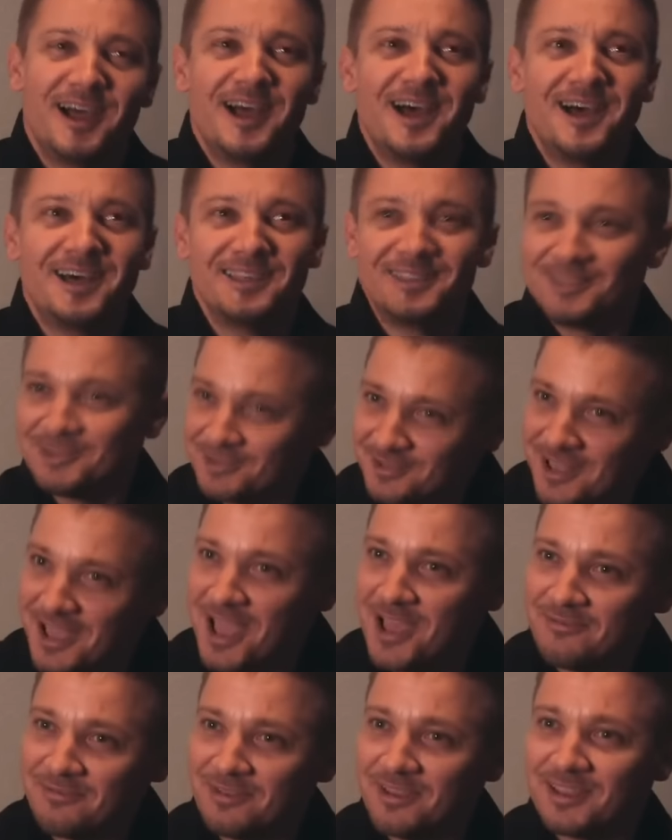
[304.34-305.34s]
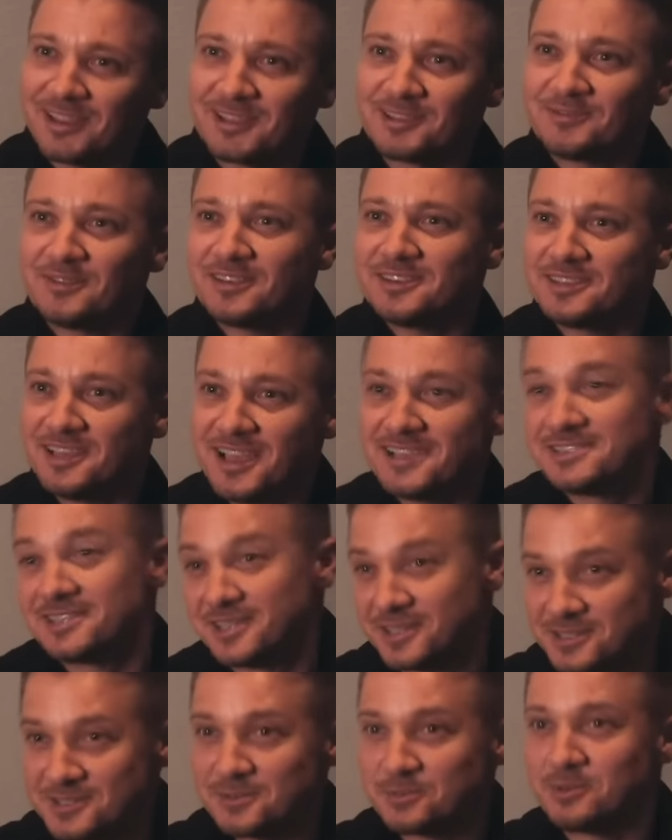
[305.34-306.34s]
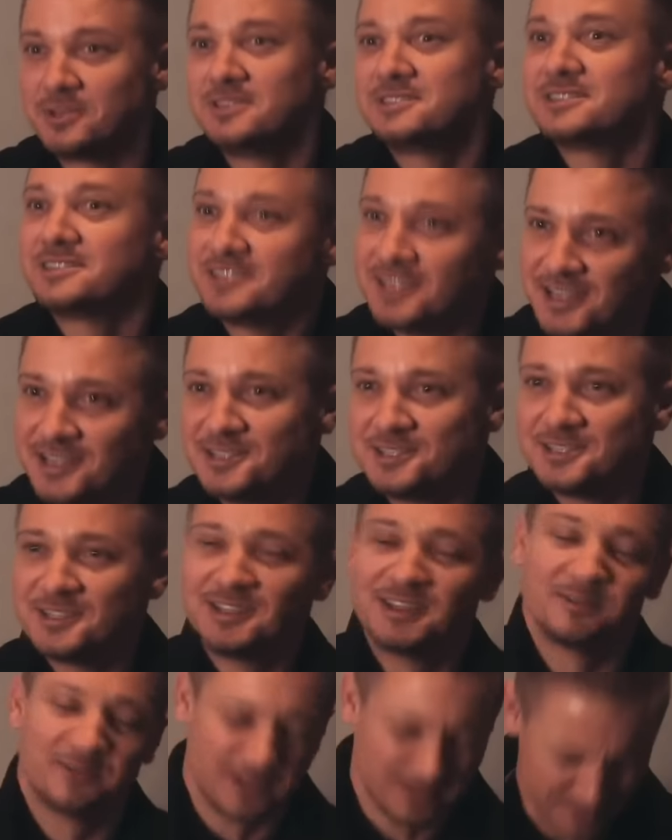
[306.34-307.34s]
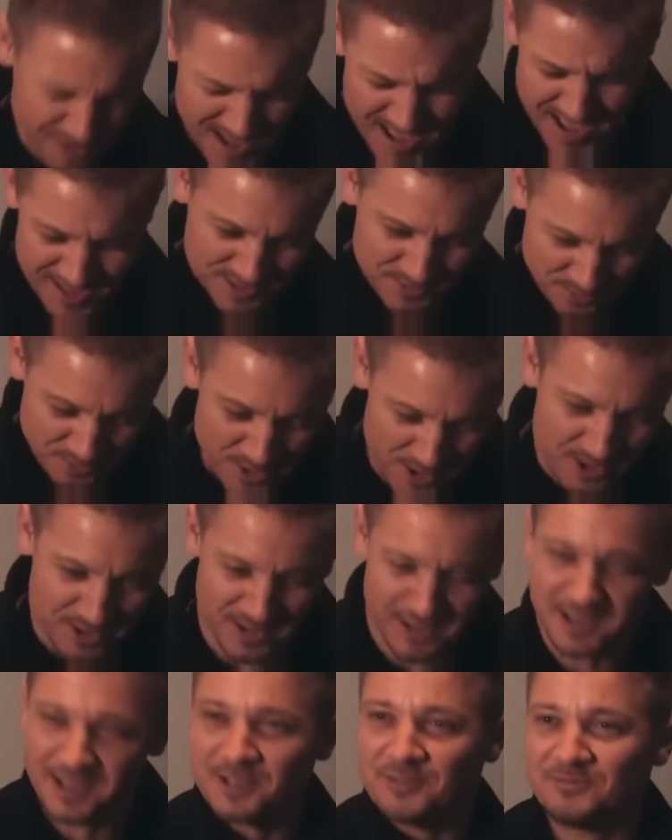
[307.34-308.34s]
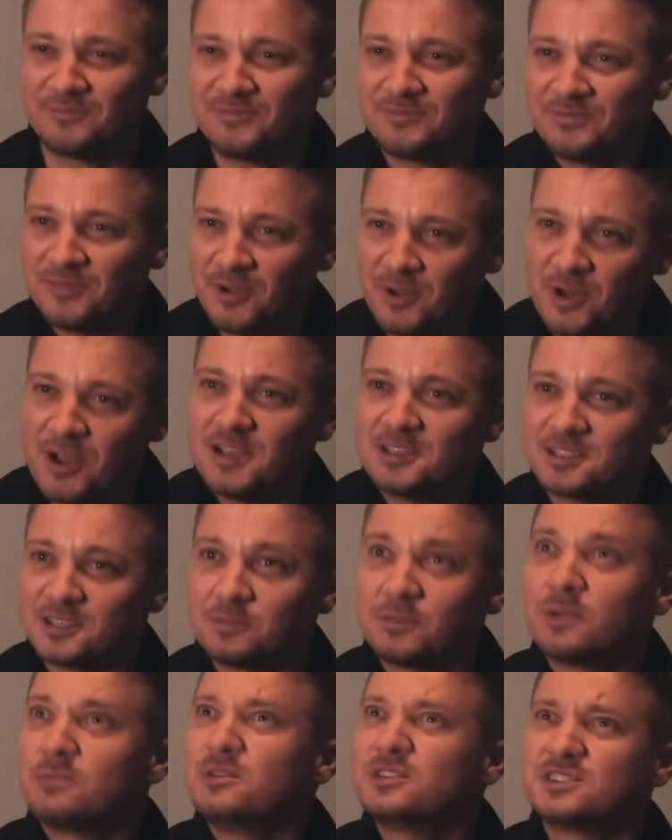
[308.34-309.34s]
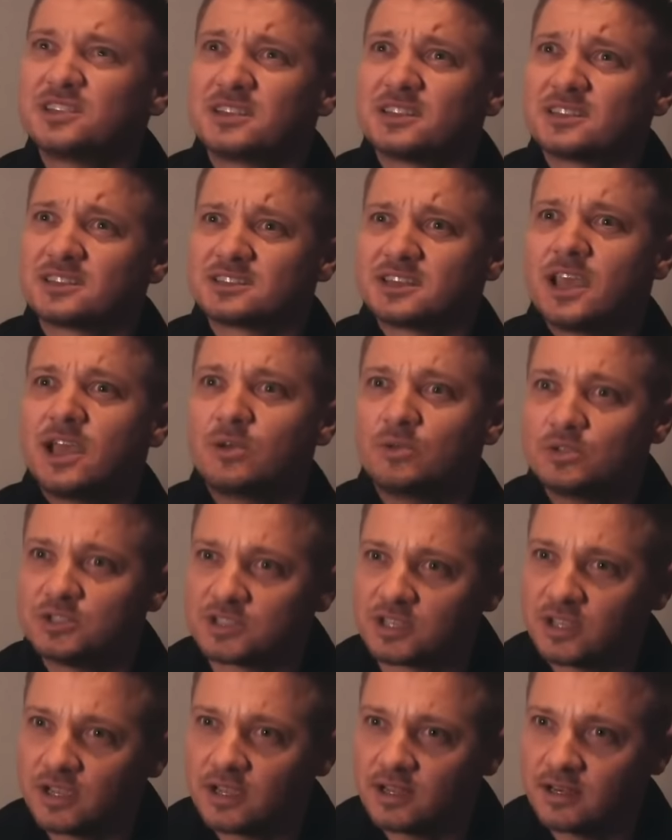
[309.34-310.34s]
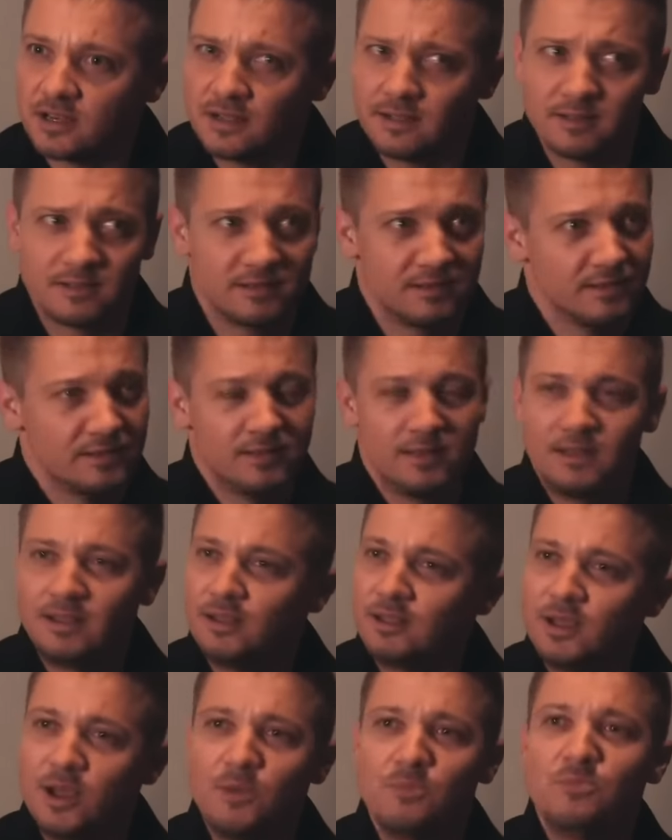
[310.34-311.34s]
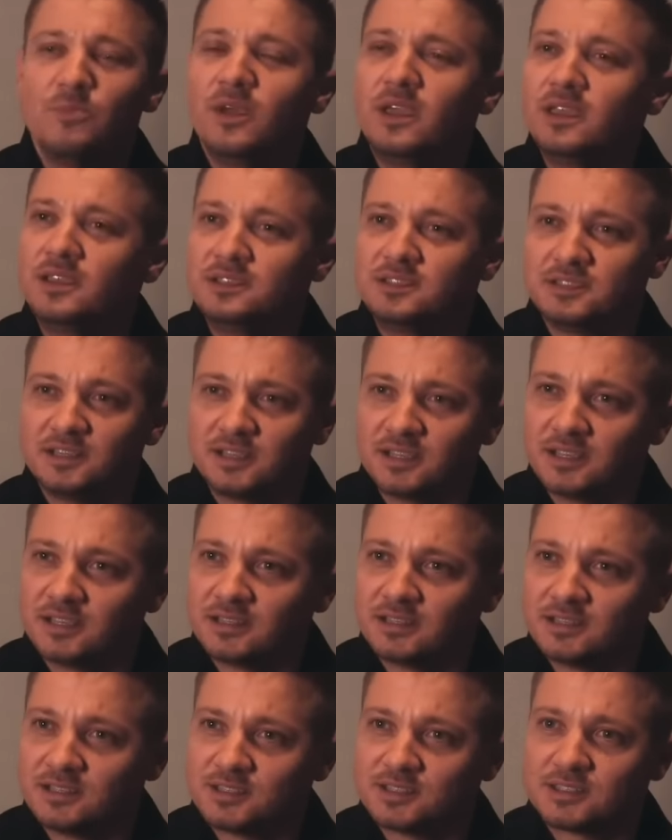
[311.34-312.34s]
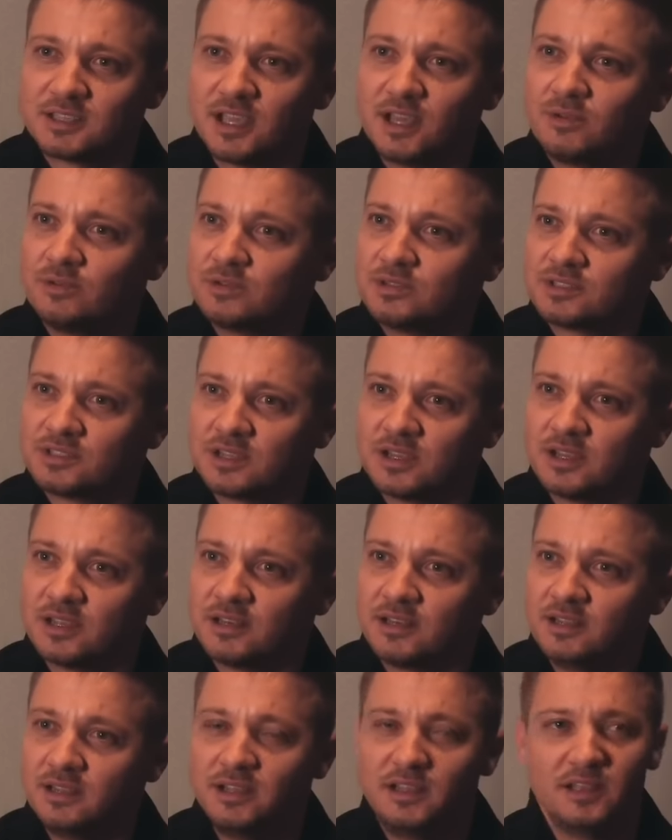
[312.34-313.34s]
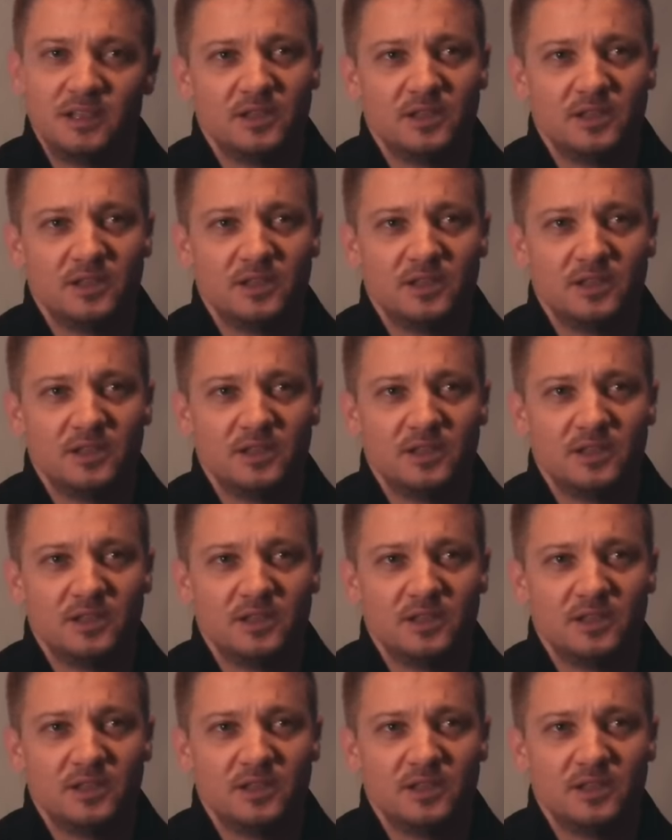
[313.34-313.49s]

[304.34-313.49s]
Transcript: ah, they're laughing. That's fantastic because mm-hmm. they release the tension. Like, right. Ah, it's working. Awesome. Then listening to the sound design. Mm-hmm. Amazing. The sound amazing. design